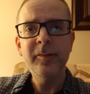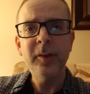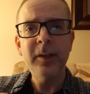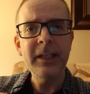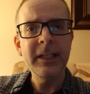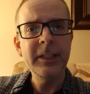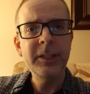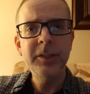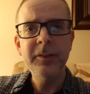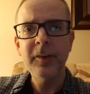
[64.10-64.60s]
for
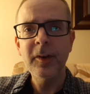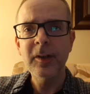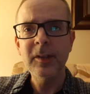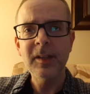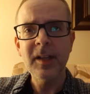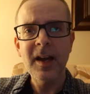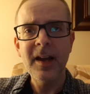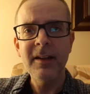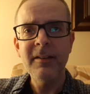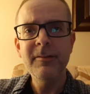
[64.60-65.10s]
each of our
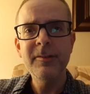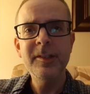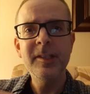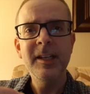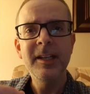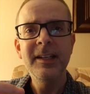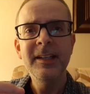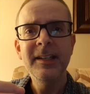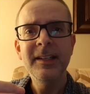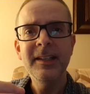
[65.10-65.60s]
lives
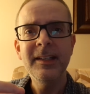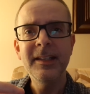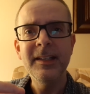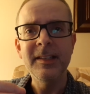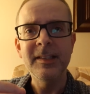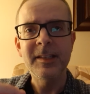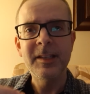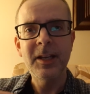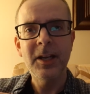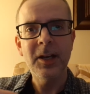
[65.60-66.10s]

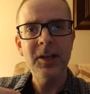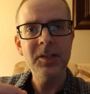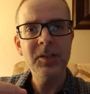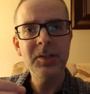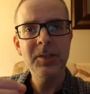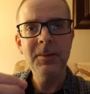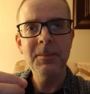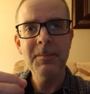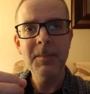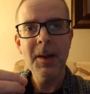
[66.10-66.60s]
is
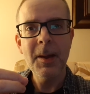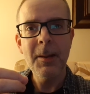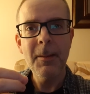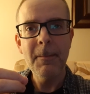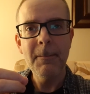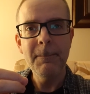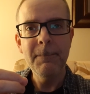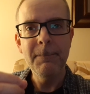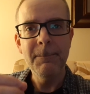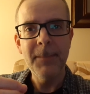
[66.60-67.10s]
custom
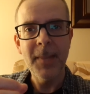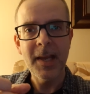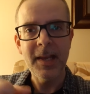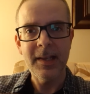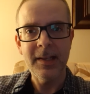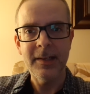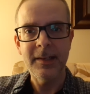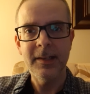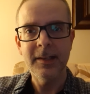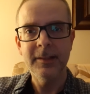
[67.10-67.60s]

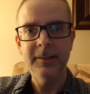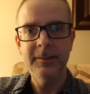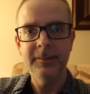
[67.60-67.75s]
made.